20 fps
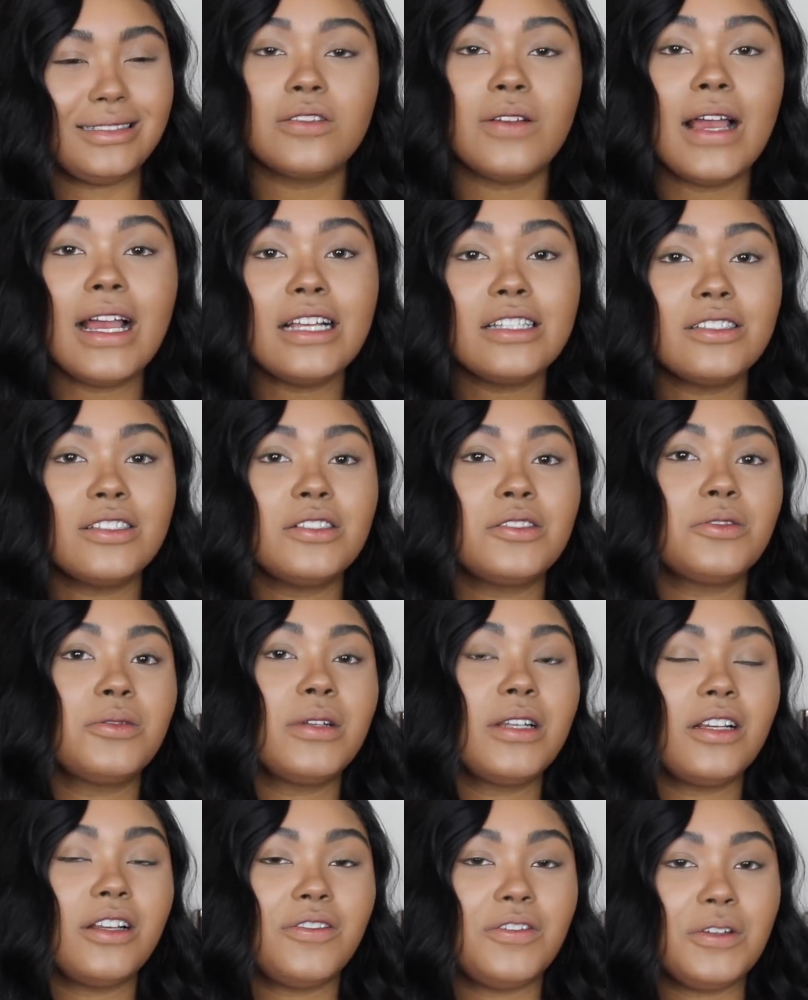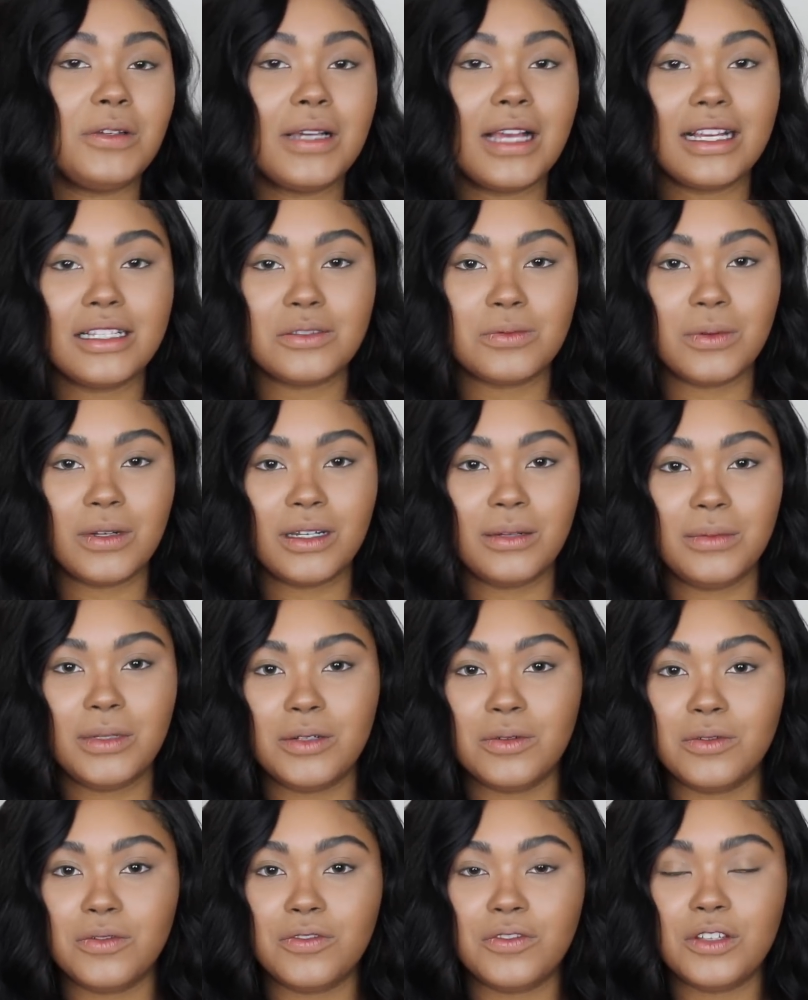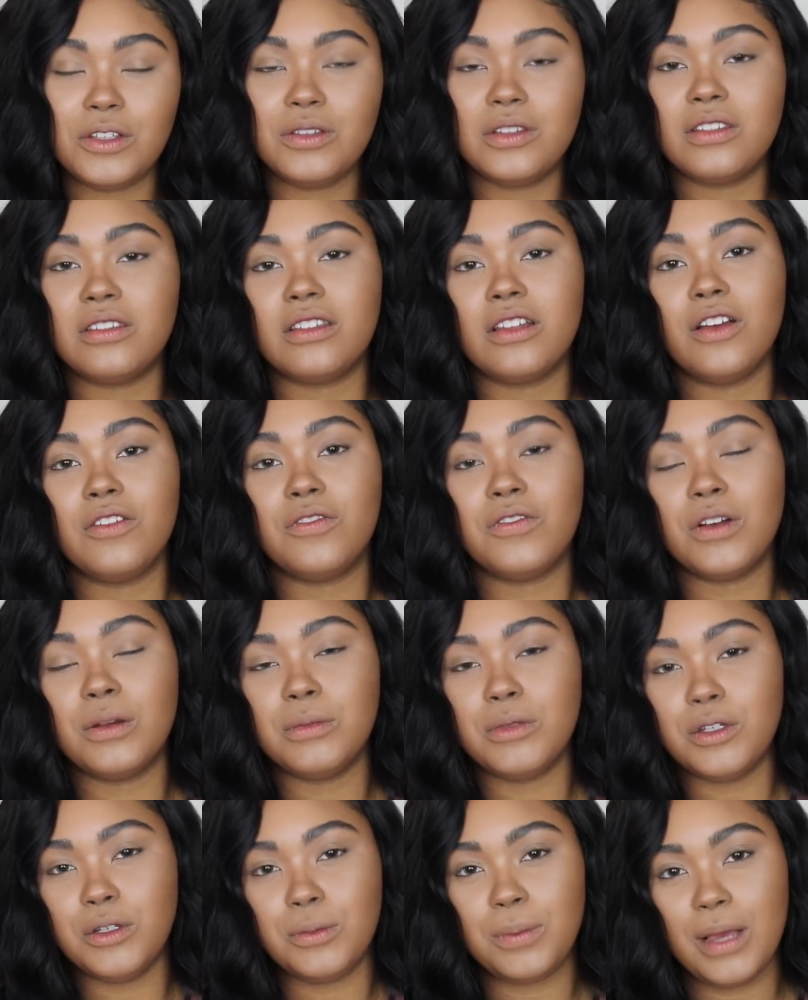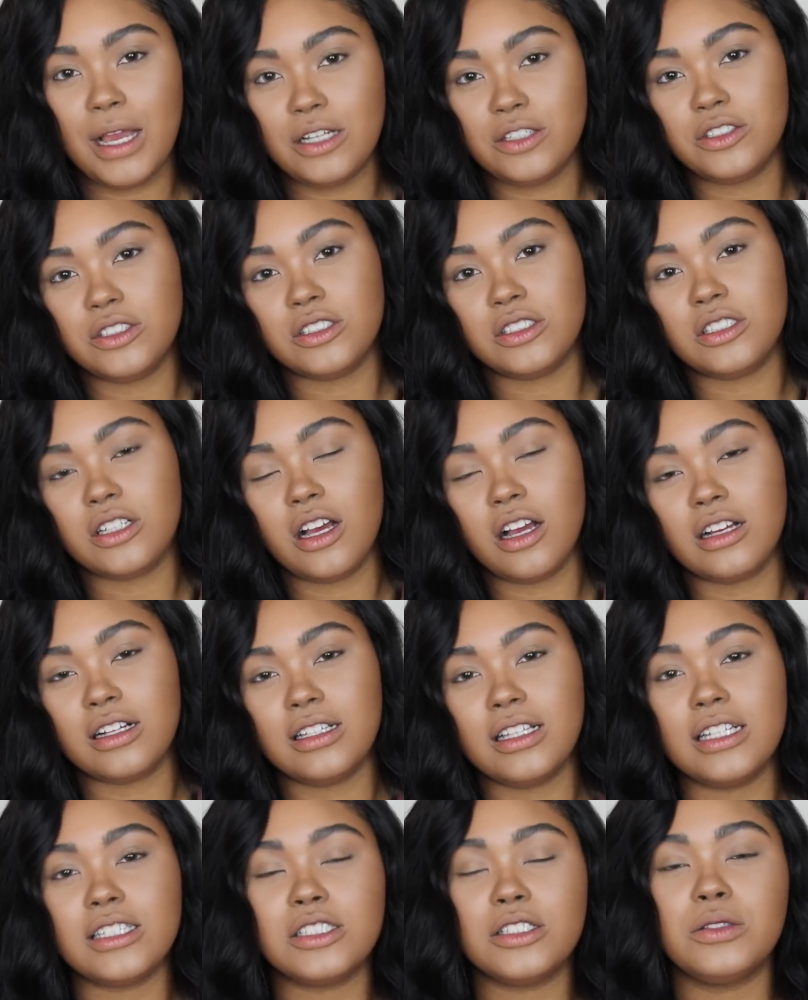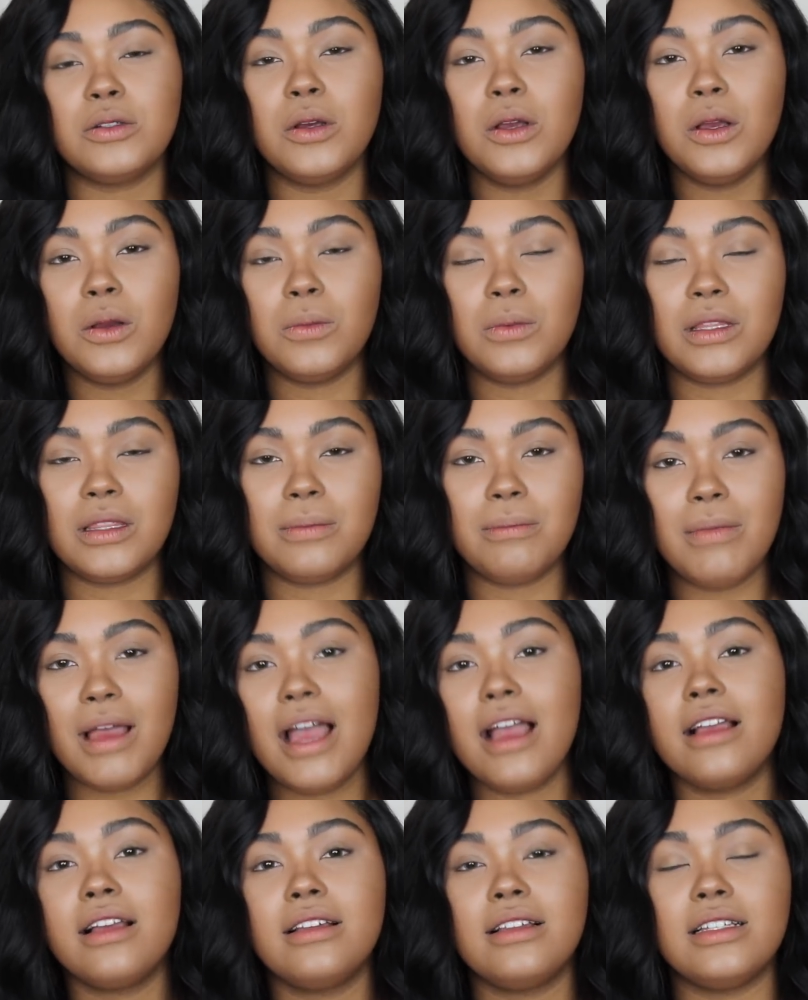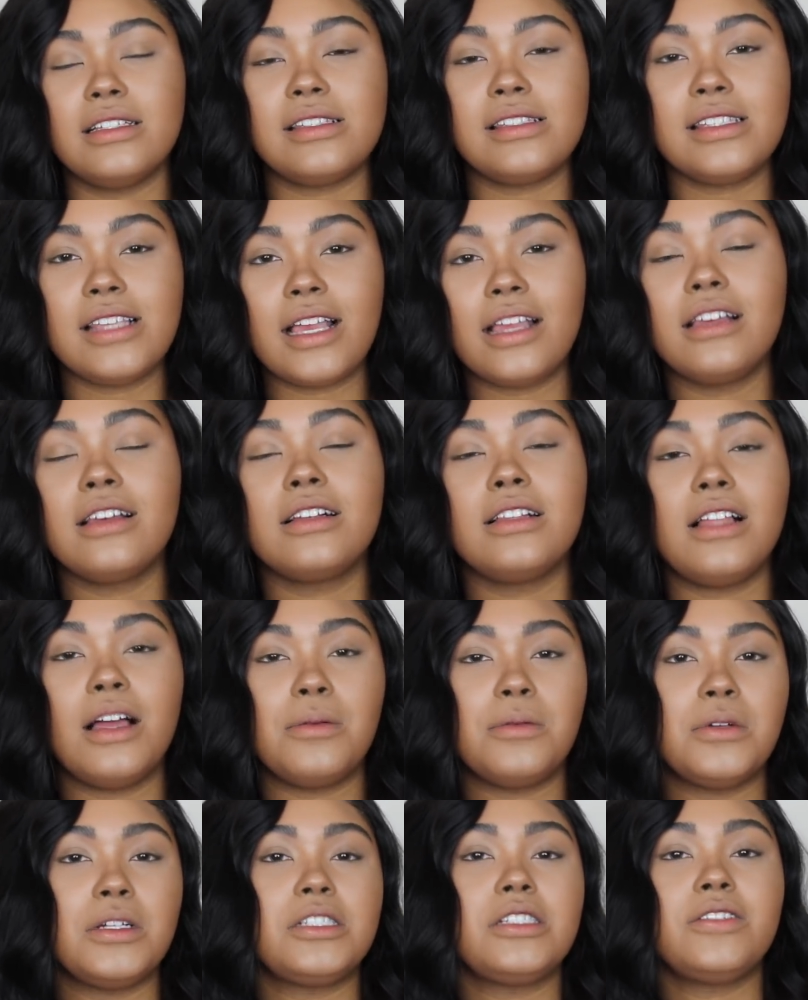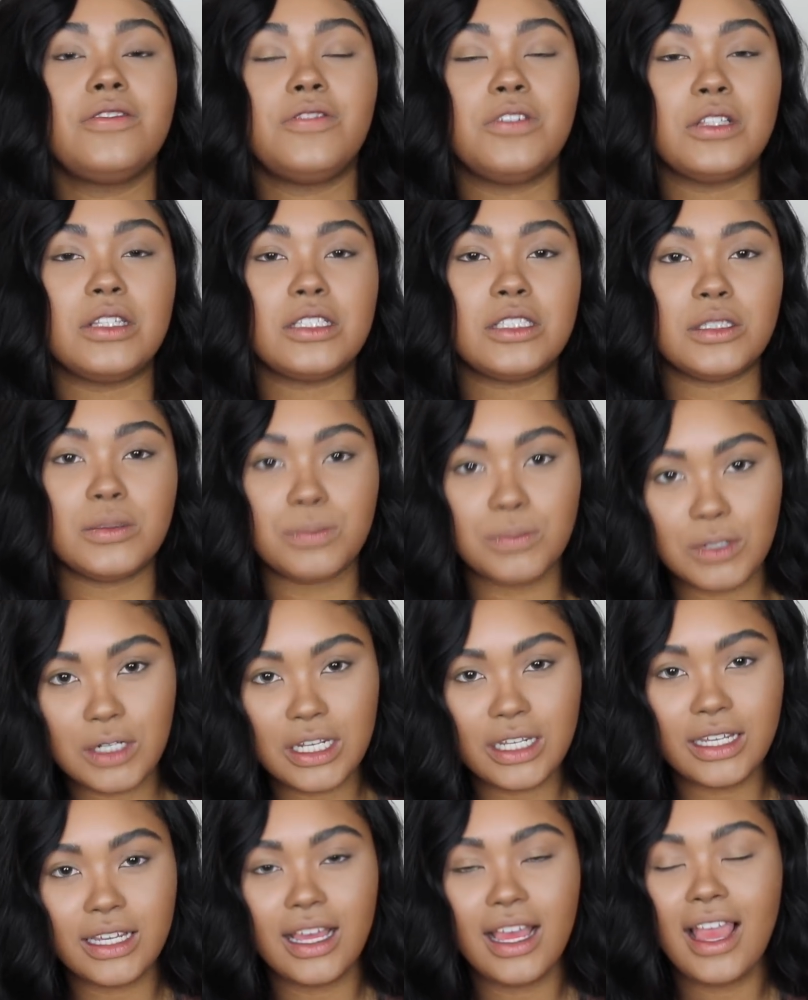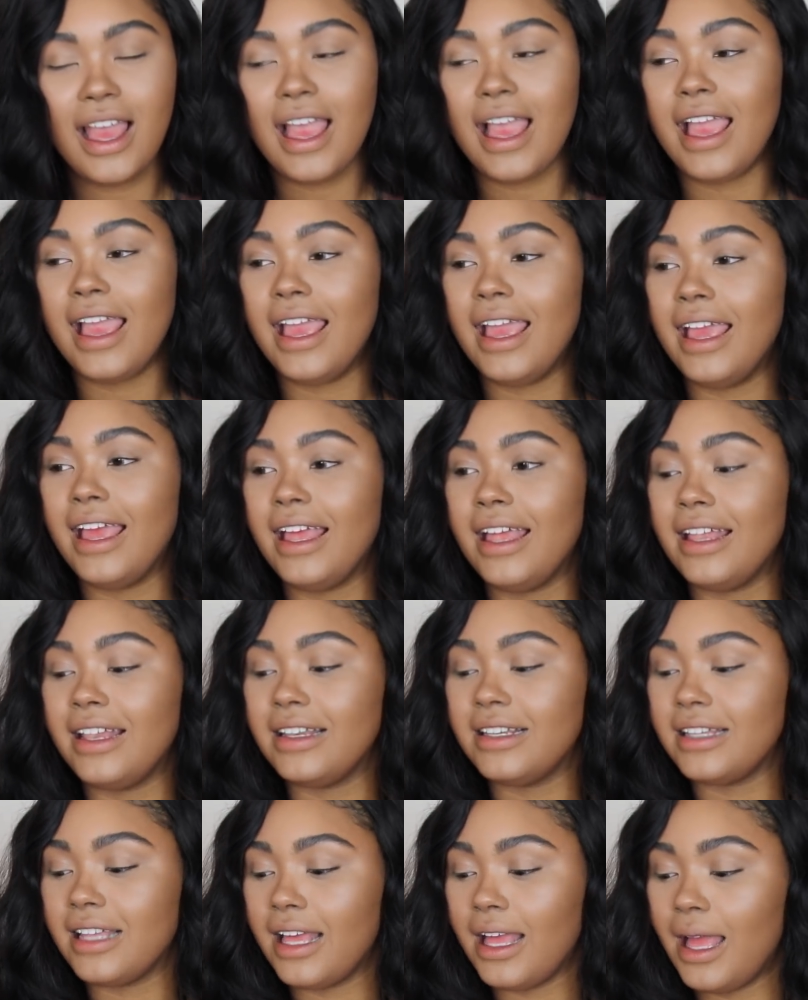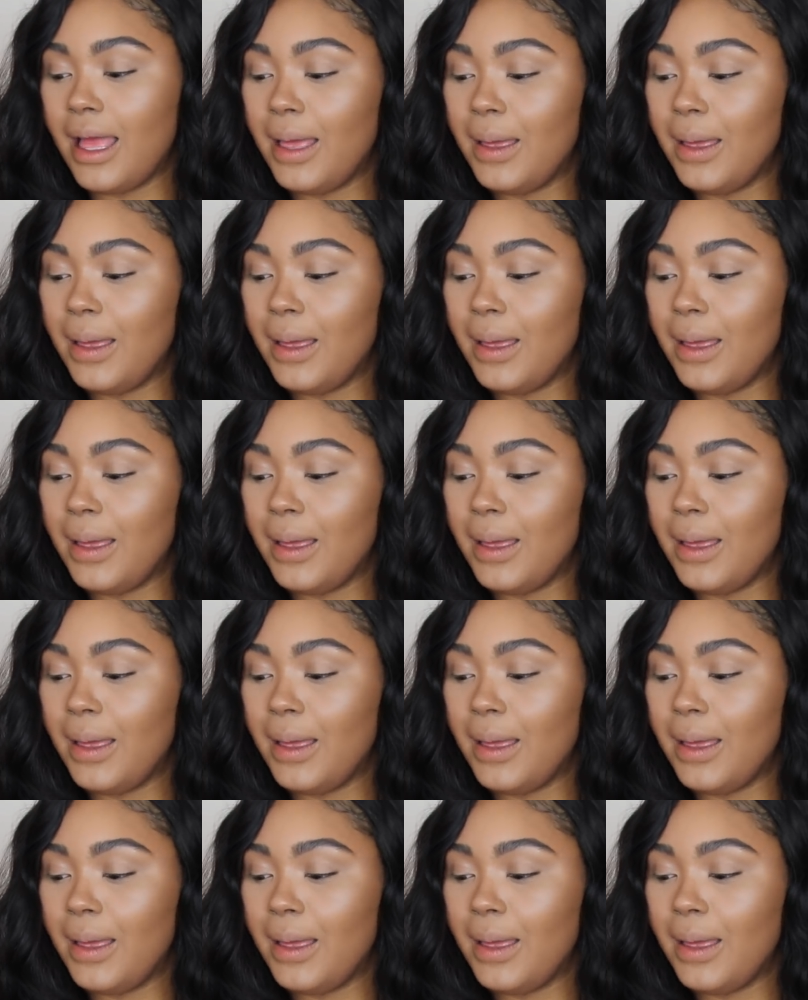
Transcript: So I asked on Twitter if you guys wanted me to review the stuff from the new PatrickStarrr collection with MAC, his second collaboration for the spring. And